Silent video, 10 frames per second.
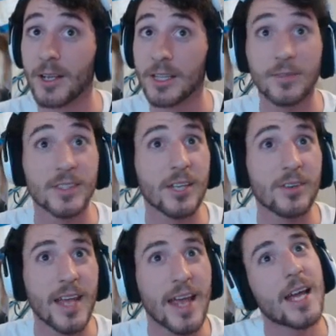The
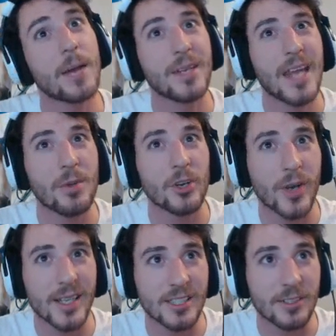facility AI became
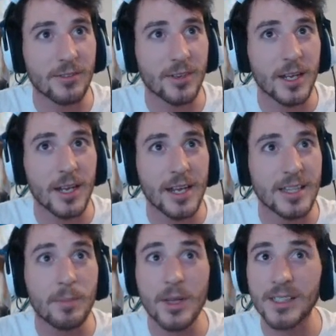aggressive, and the
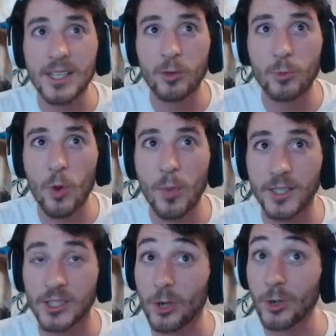military robots
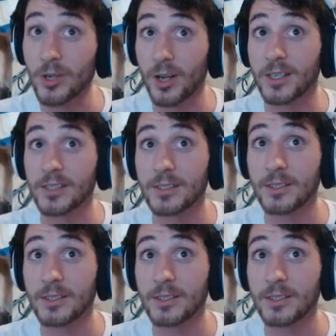turned on us.